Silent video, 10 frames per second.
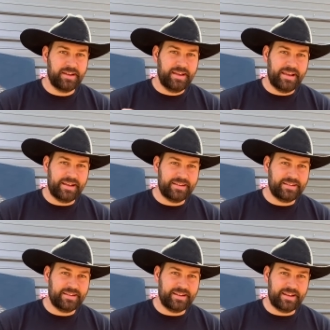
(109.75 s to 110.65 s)
and I
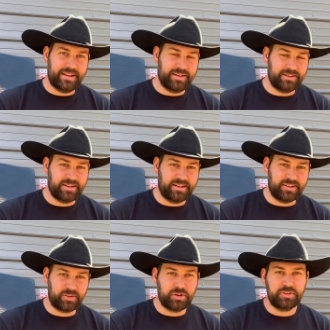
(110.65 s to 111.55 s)
did a
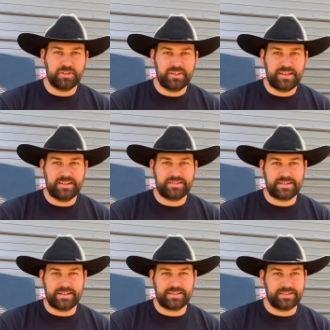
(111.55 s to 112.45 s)
grill delete to
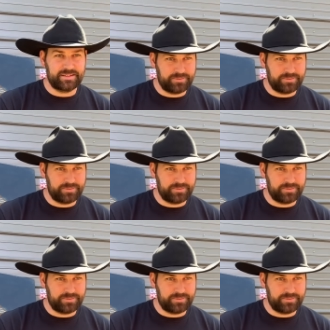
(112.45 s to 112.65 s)
get the,